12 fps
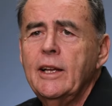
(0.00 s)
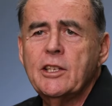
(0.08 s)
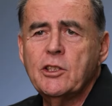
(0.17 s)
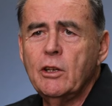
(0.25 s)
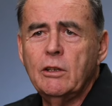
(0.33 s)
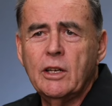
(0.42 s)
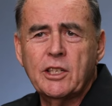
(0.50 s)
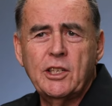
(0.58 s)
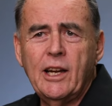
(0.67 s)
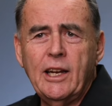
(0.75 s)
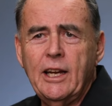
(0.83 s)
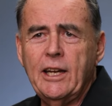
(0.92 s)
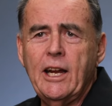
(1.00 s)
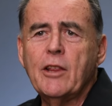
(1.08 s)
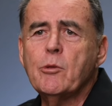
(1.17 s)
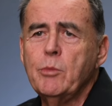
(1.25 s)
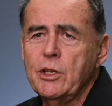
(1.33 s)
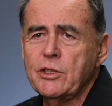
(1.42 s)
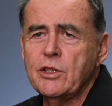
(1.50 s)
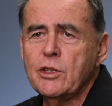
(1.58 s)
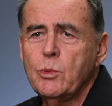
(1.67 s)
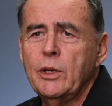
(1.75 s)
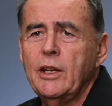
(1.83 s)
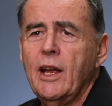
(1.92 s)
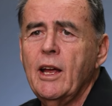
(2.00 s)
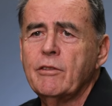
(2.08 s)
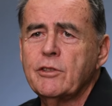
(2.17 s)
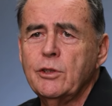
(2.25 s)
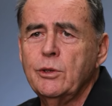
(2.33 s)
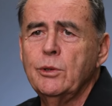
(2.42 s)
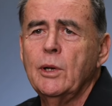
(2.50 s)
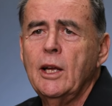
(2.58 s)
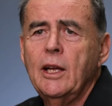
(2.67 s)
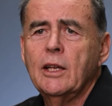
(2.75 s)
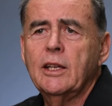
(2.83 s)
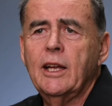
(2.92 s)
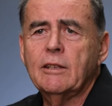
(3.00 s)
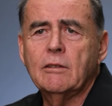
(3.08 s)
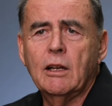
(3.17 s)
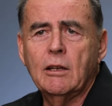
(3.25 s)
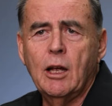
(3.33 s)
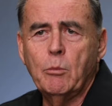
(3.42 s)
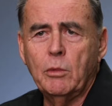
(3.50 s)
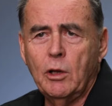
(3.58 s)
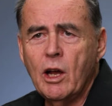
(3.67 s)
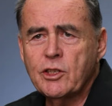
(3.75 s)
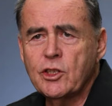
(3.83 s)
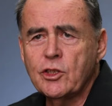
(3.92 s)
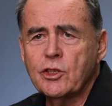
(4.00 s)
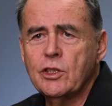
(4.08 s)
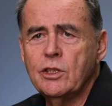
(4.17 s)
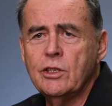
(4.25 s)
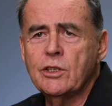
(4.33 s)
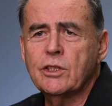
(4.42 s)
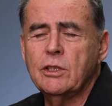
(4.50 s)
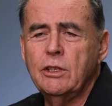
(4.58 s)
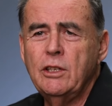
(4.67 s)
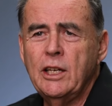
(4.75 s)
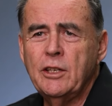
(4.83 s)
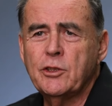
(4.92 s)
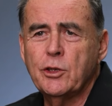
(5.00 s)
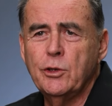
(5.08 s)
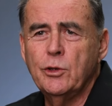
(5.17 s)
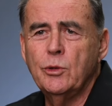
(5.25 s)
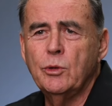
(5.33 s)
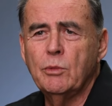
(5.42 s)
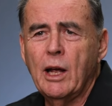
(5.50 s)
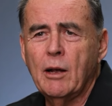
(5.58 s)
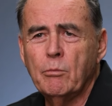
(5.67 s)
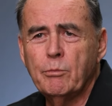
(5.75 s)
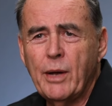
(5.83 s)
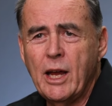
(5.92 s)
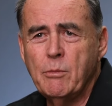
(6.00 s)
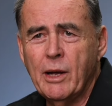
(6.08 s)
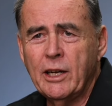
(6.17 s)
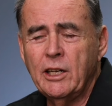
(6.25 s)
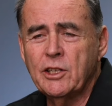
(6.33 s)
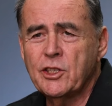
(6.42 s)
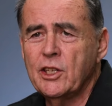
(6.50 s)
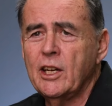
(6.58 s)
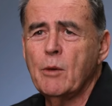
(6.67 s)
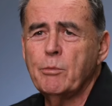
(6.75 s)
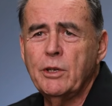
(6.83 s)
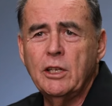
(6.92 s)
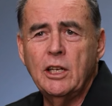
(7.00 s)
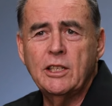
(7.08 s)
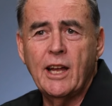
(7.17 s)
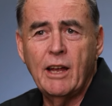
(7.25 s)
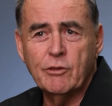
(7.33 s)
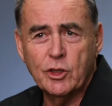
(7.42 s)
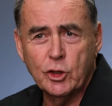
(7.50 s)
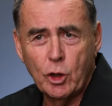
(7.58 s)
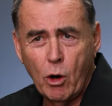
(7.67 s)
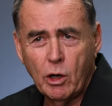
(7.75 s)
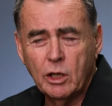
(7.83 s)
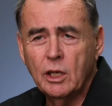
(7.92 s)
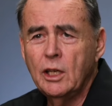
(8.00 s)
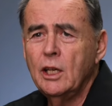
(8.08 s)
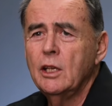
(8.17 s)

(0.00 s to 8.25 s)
It's not like starting any other business where you have to get licenses, you need to pay money to set up, you need to have stock,